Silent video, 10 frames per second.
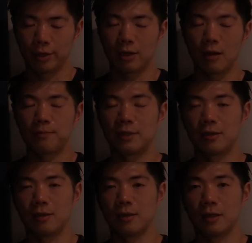up
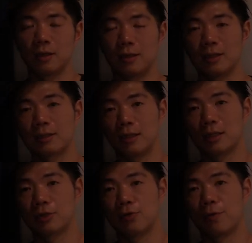the kind of
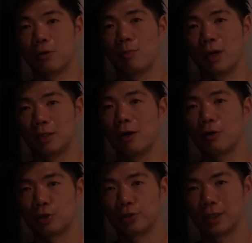discussion with my
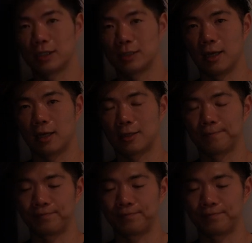doctor is that